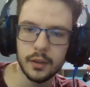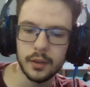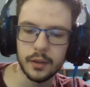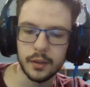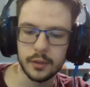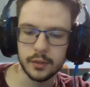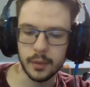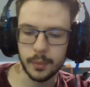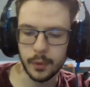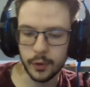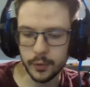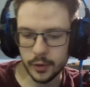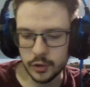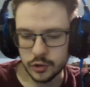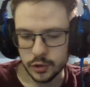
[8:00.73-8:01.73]
Except a
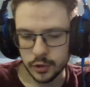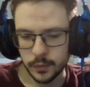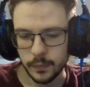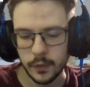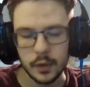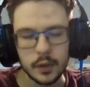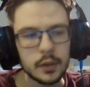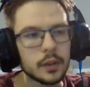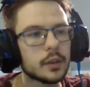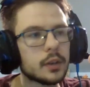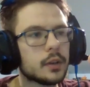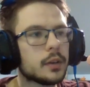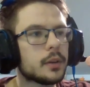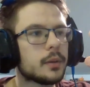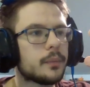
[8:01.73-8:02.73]
creature.
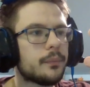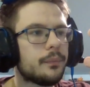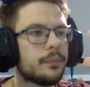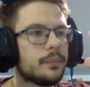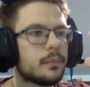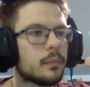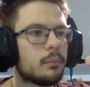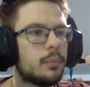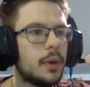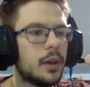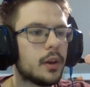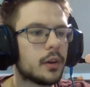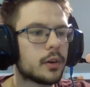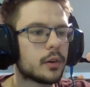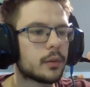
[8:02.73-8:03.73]

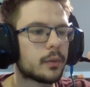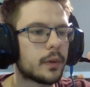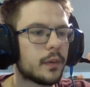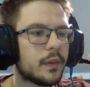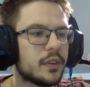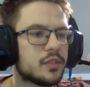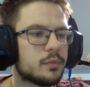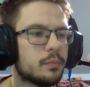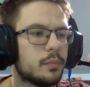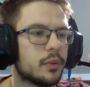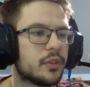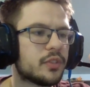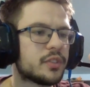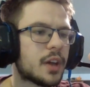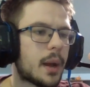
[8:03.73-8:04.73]
Bitter Rivets. Put
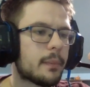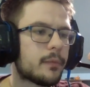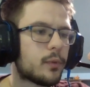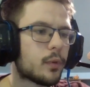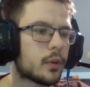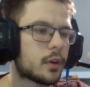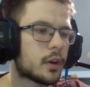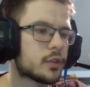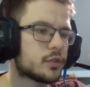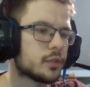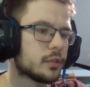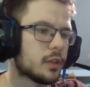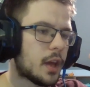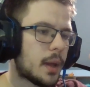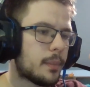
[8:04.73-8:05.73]
the top 4 cards of your
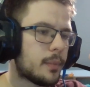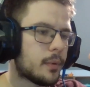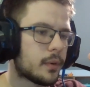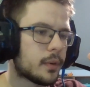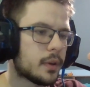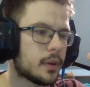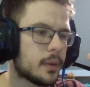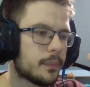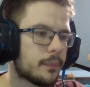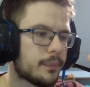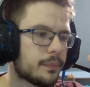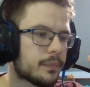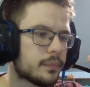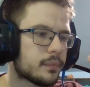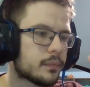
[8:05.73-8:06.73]
library.
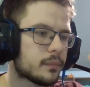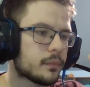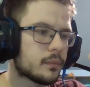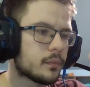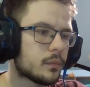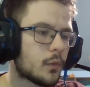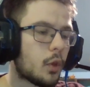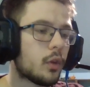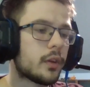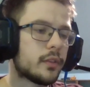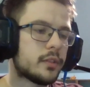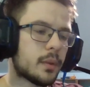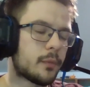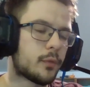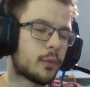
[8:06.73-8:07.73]
Look at the
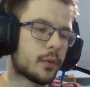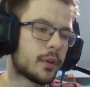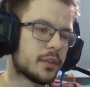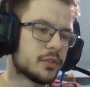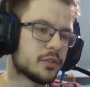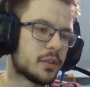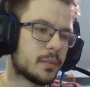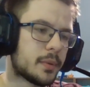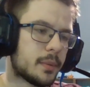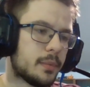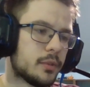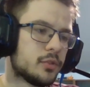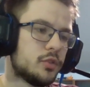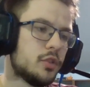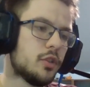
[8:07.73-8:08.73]
top 4 cards of your library. Put
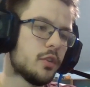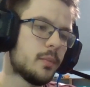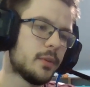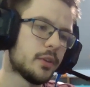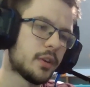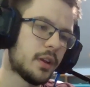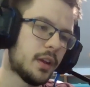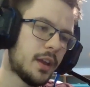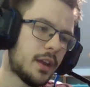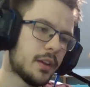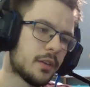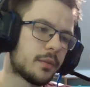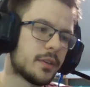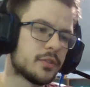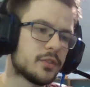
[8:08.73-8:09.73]
2 of them in your hand and the
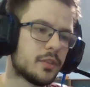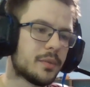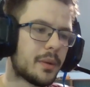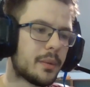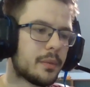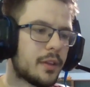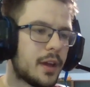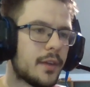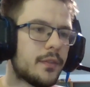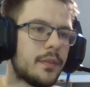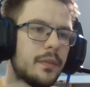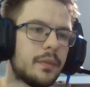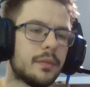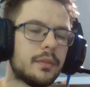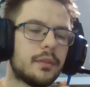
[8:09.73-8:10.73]
rest of your
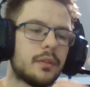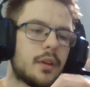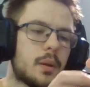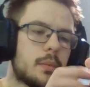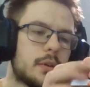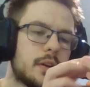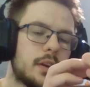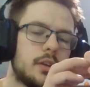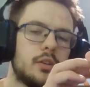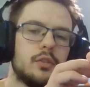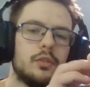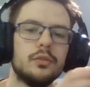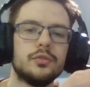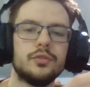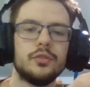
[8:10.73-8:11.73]
library, and you
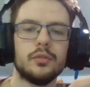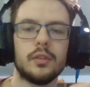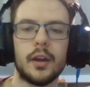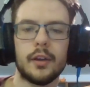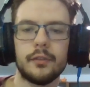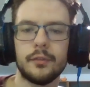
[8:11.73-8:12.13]
lose 2 life.